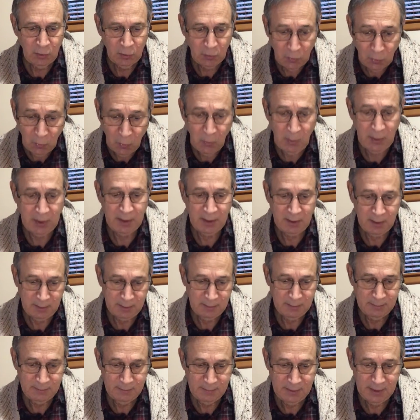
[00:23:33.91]
Doing
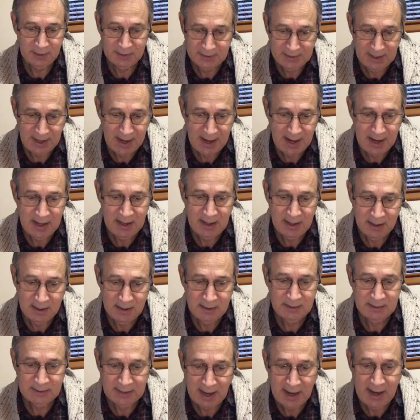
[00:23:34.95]
the day
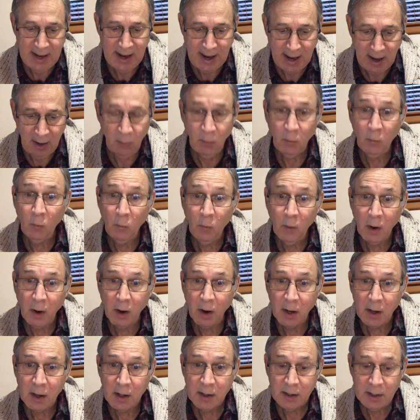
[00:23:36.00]
in, day out
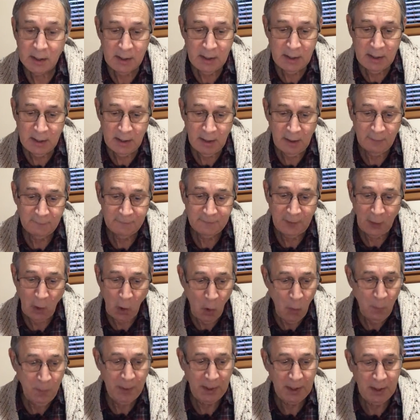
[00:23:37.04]
work of
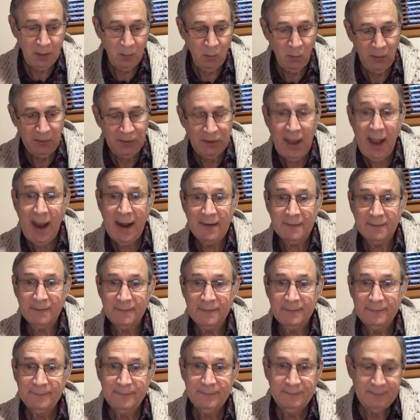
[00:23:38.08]
coping with life.
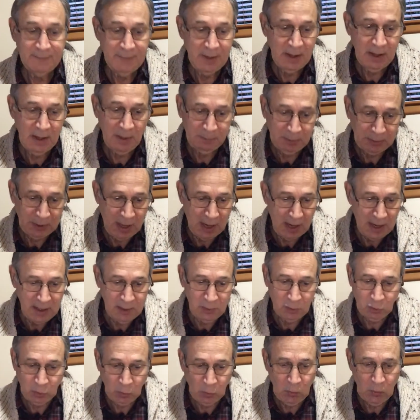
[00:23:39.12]

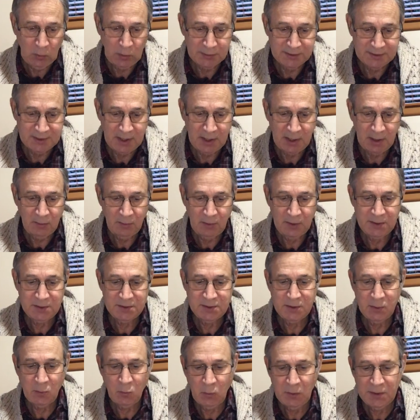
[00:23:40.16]
Applying tools that
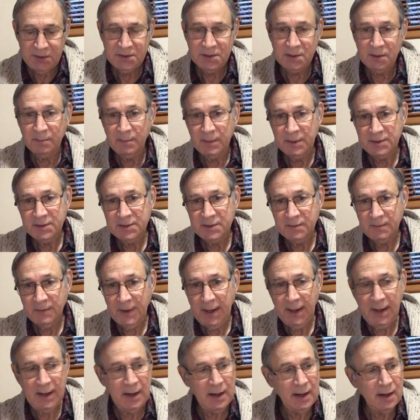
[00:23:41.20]
increase your wisdom and
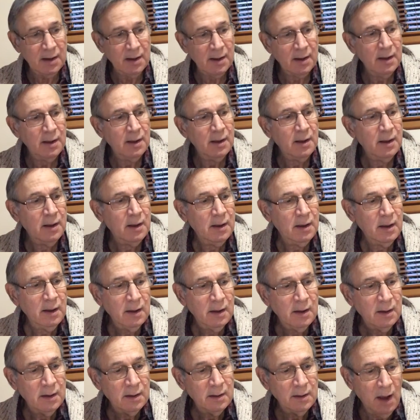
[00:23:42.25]
serenity.
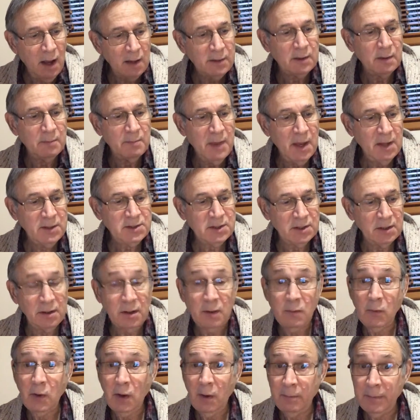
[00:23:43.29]
Not to mention
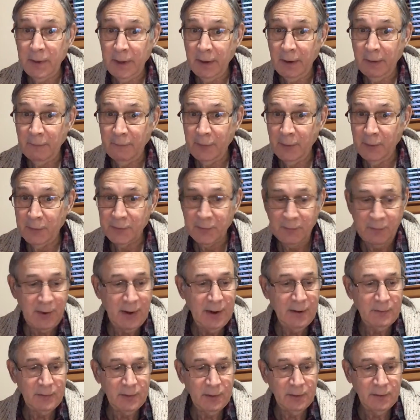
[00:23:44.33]
the well-being of those
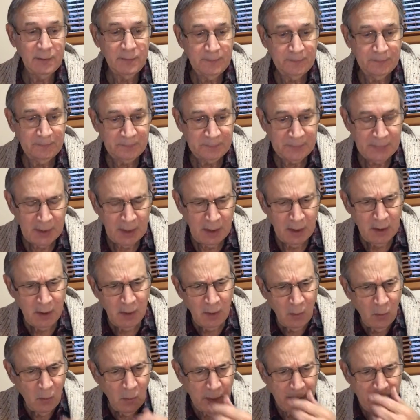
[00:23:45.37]
around you.
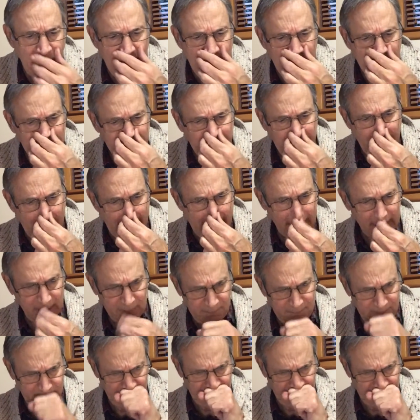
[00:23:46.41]
We may, in fact,